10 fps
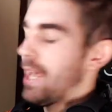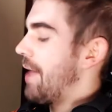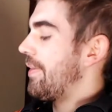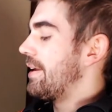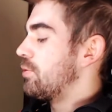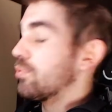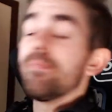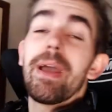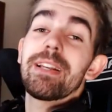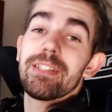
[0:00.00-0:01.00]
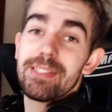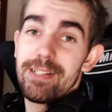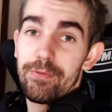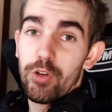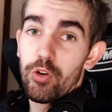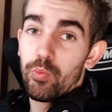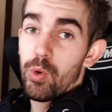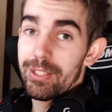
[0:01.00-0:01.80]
and then it'll make itself go one